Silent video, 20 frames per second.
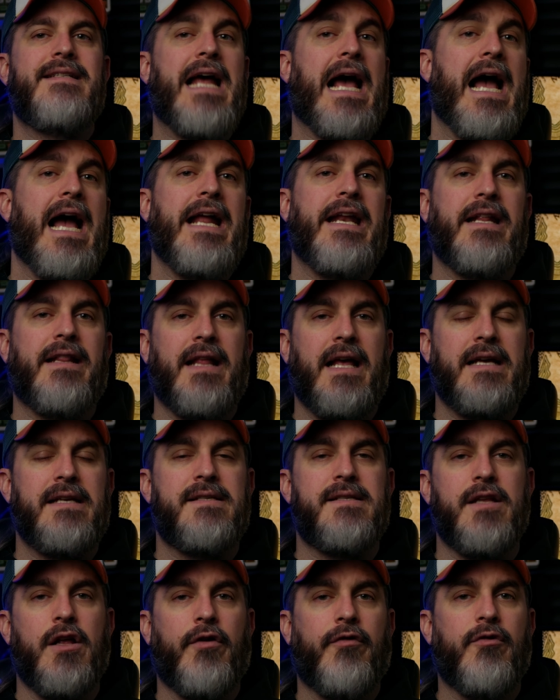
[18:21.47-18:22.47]
tied and lying
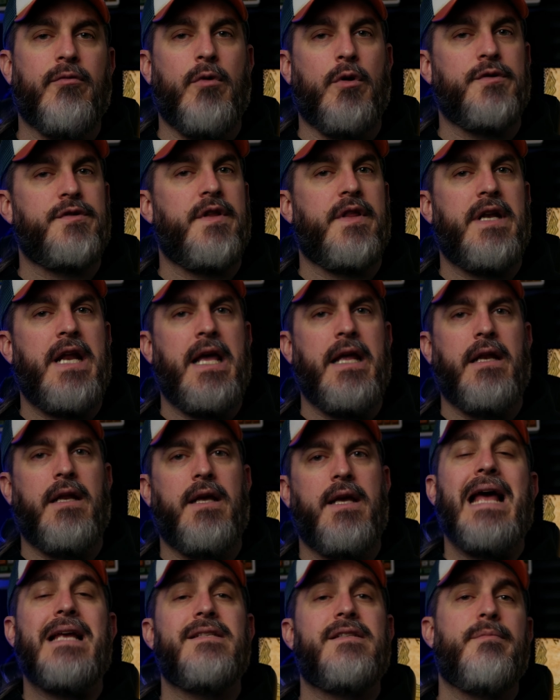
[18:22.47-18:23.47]
still for most of the night.
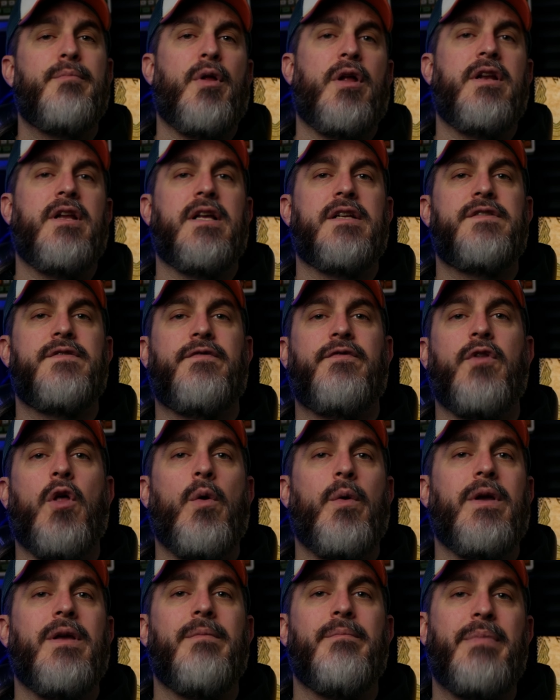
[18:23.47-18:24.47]
As the blood gets
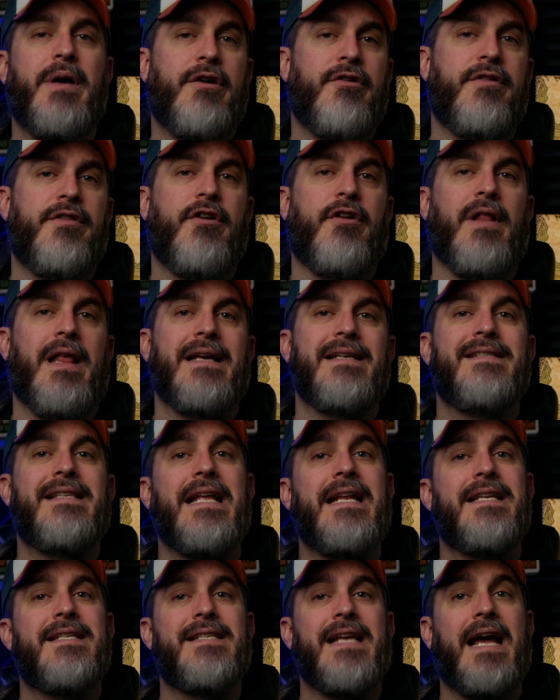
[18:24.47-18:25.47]
flowing better in their legs,
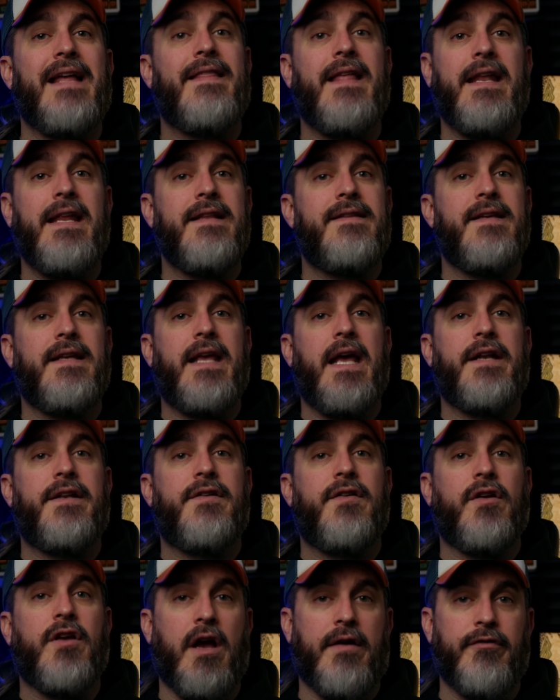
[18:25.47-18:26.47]
they decide they need to
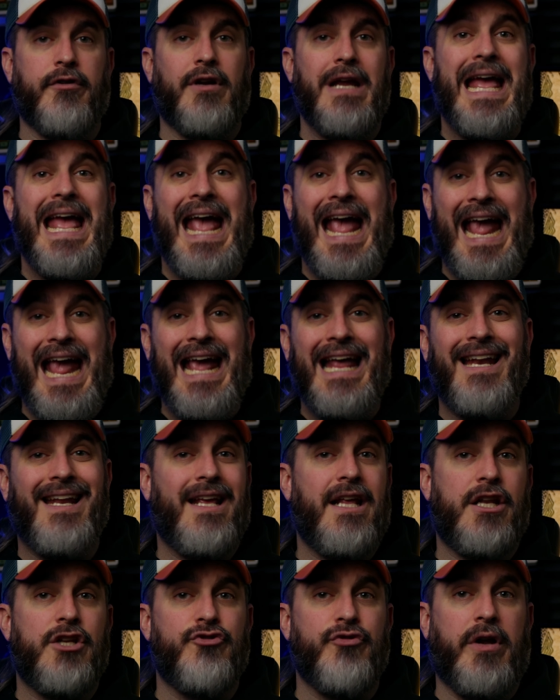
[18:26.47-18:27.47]
get to cover and
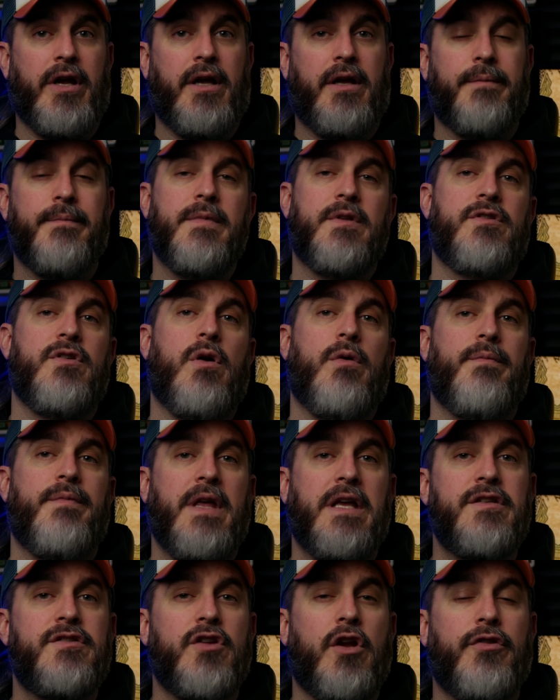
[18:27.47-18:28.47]
get a drink. So
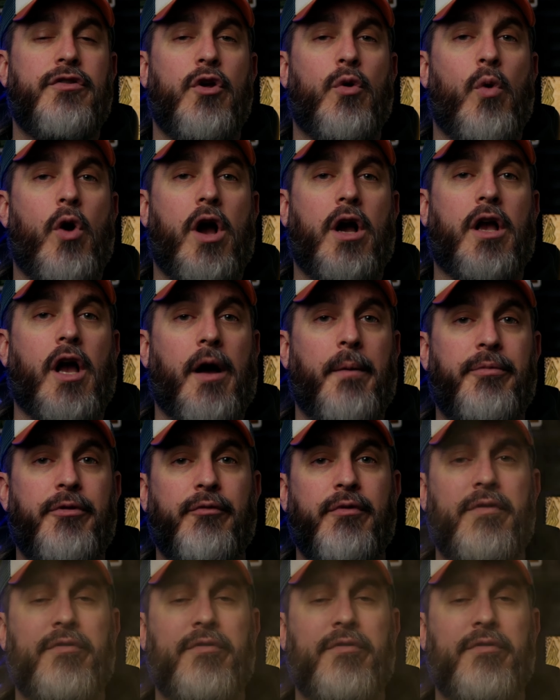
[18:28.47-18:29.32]
they start their walk up the